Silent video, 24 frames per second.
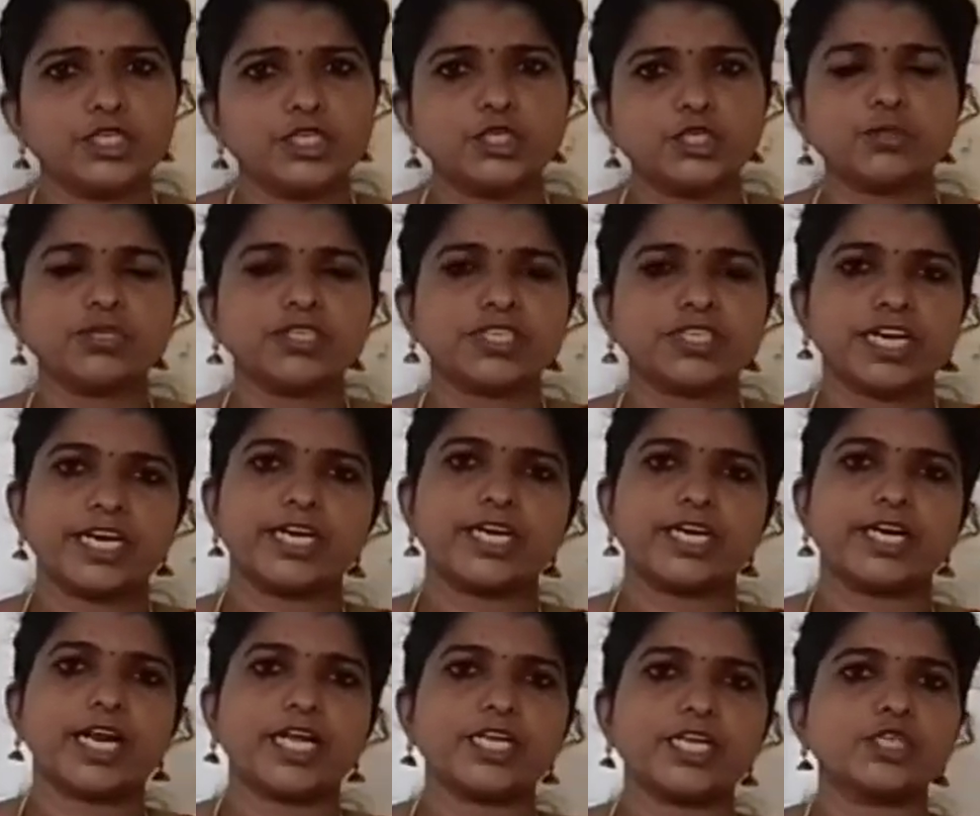into
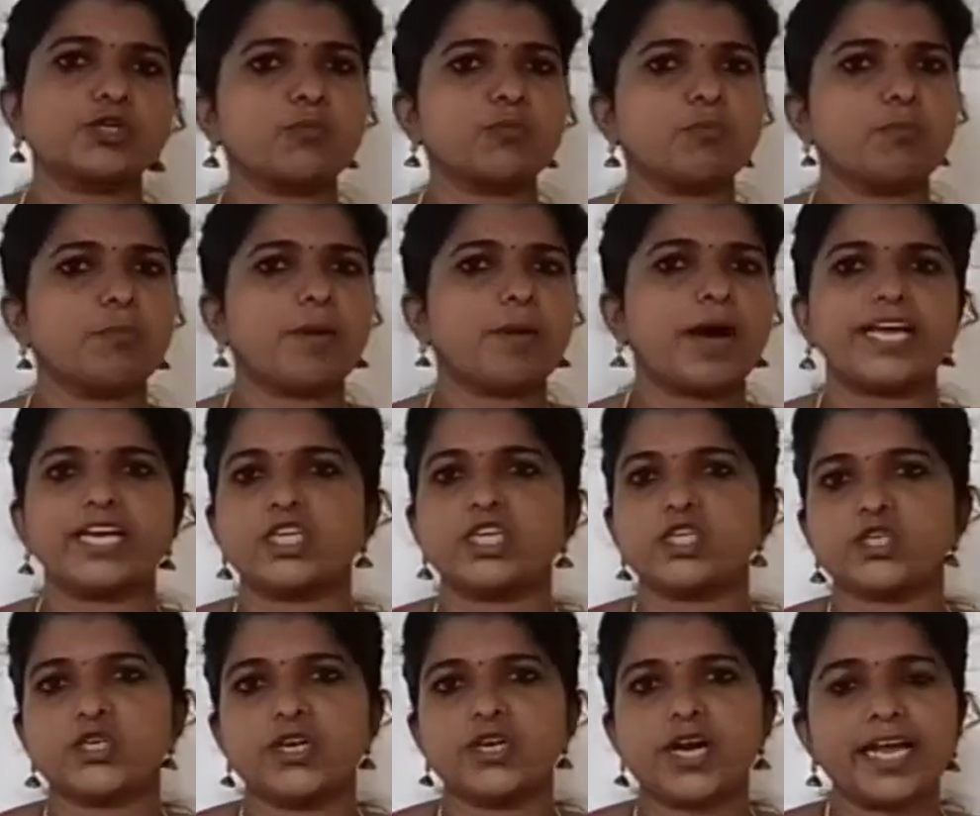10 raised to
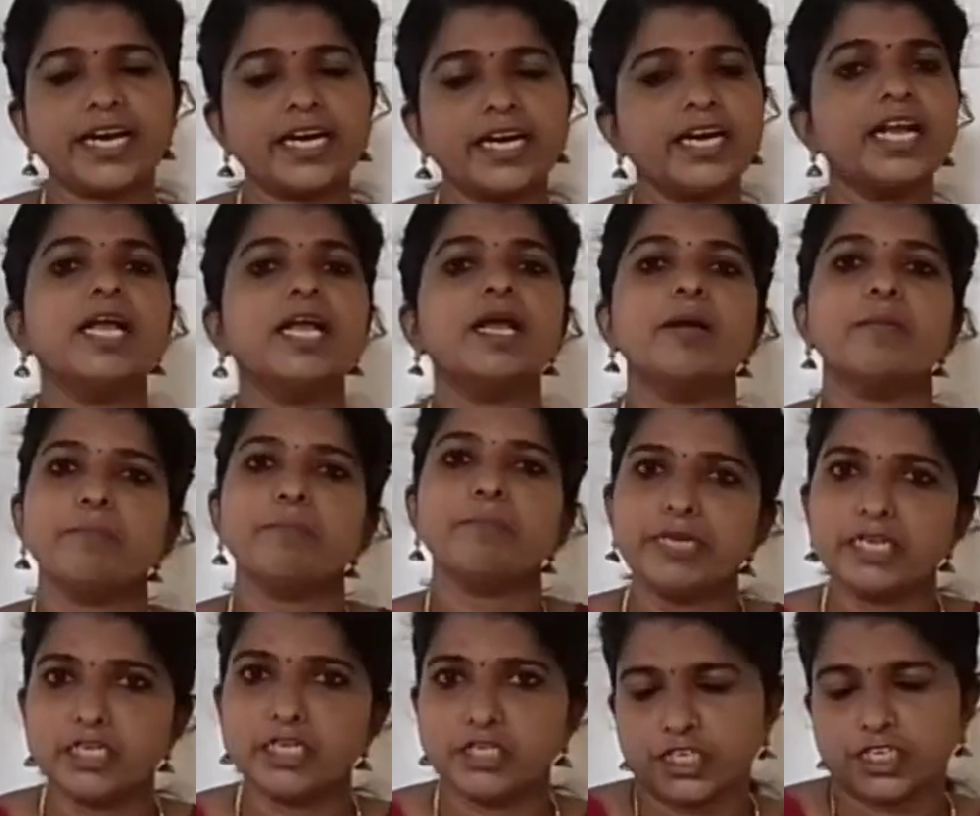minus
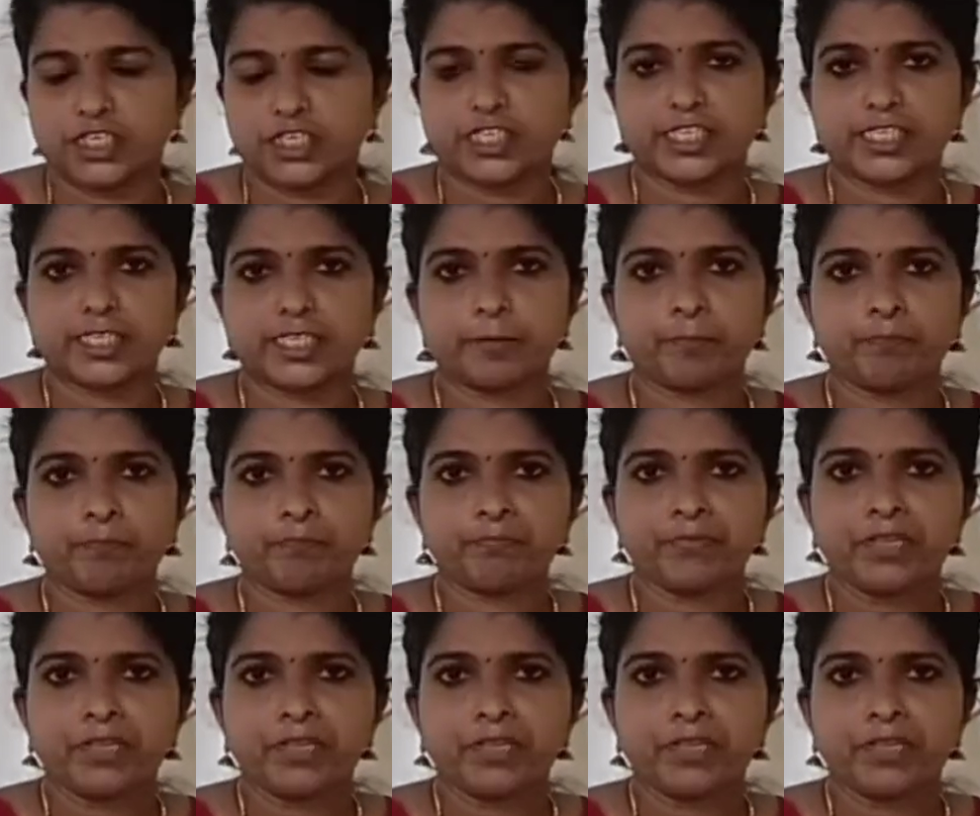9 meters.